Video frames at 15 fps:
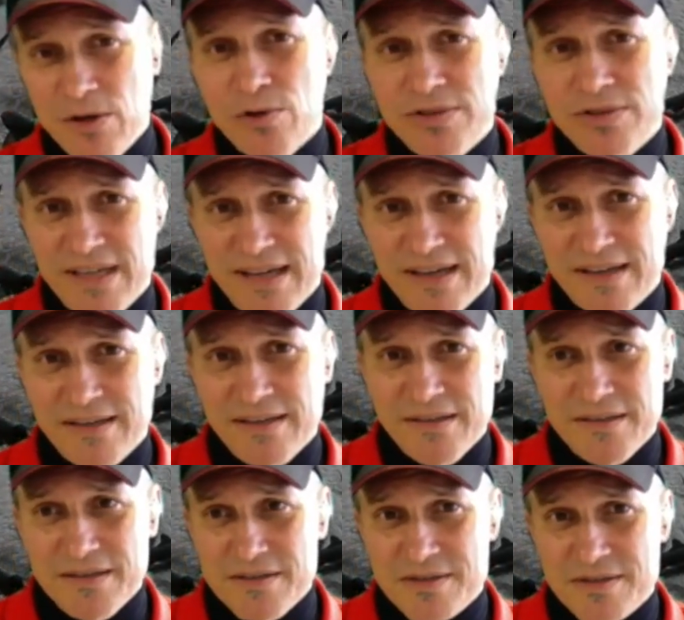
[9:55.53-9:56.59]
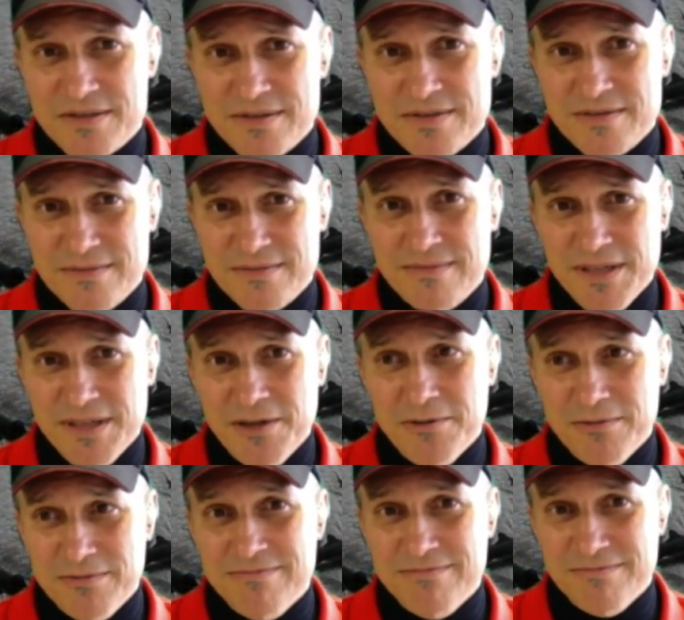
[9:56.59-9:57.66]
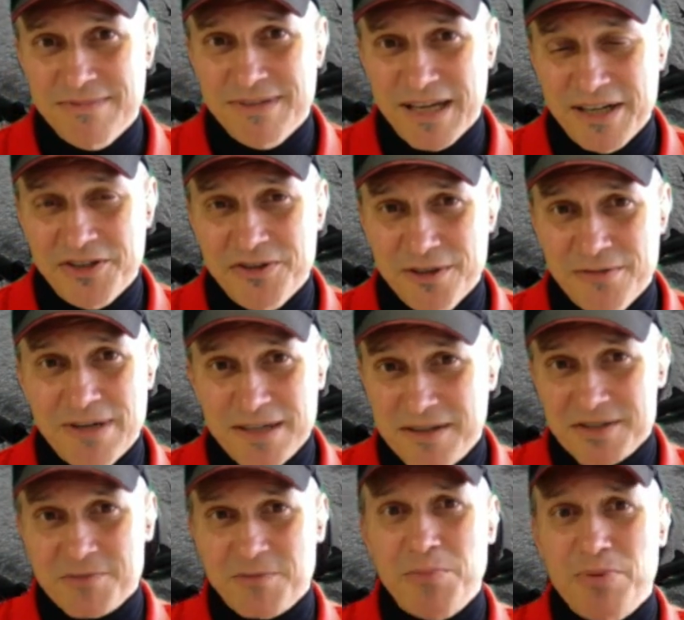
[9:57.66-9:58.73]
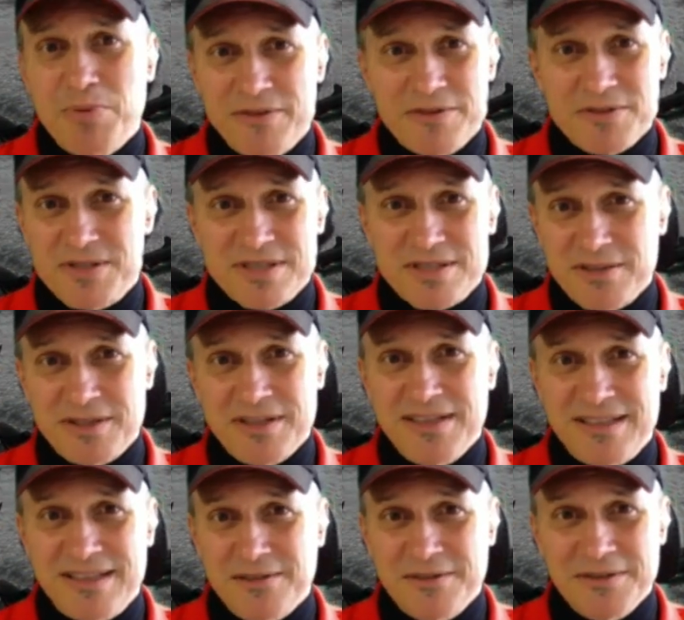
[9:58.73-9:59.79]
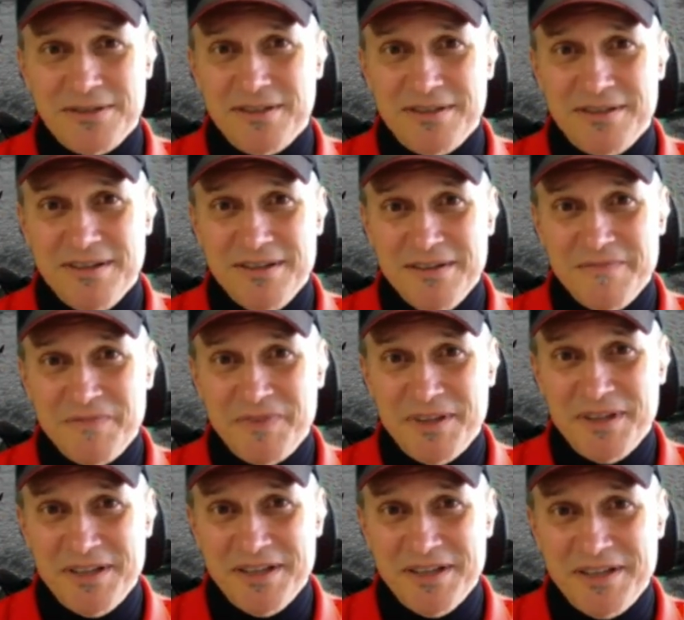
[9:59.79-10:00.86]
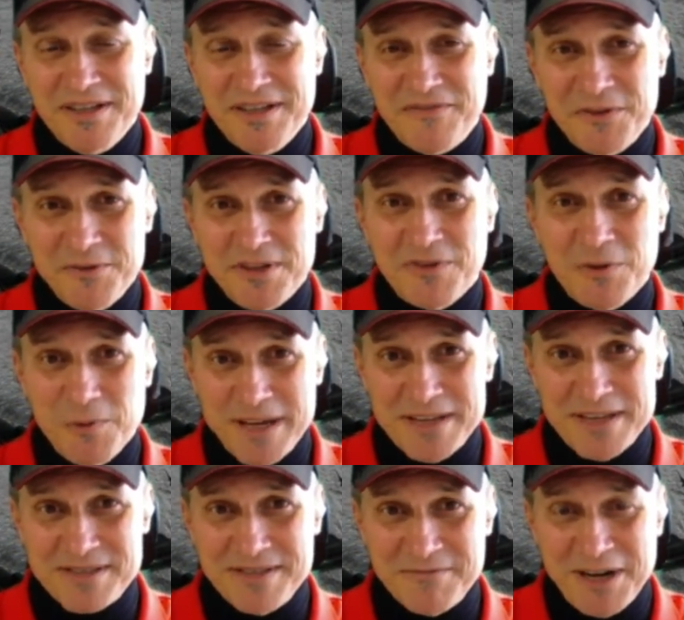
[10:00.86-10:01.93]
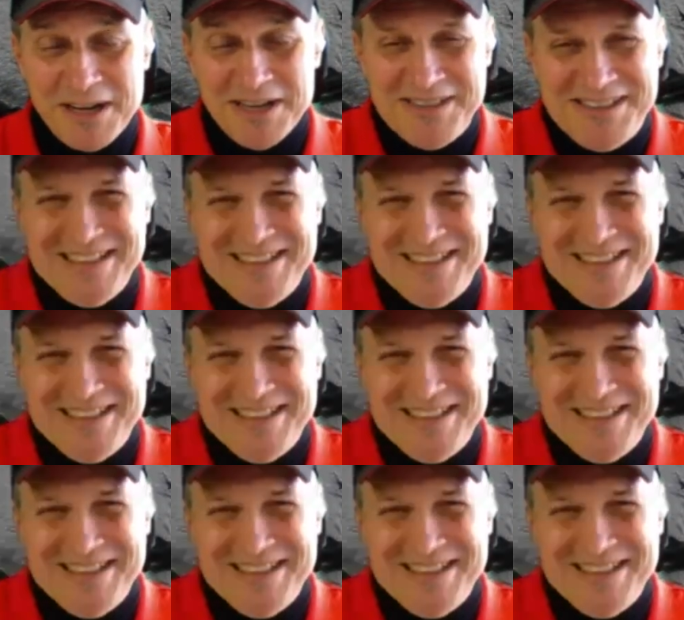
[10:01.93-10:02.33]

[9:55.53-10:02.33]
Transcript: the old tech is, you know, kind of good, right? Because a rebreather is just looking to kill you a few different ways, right?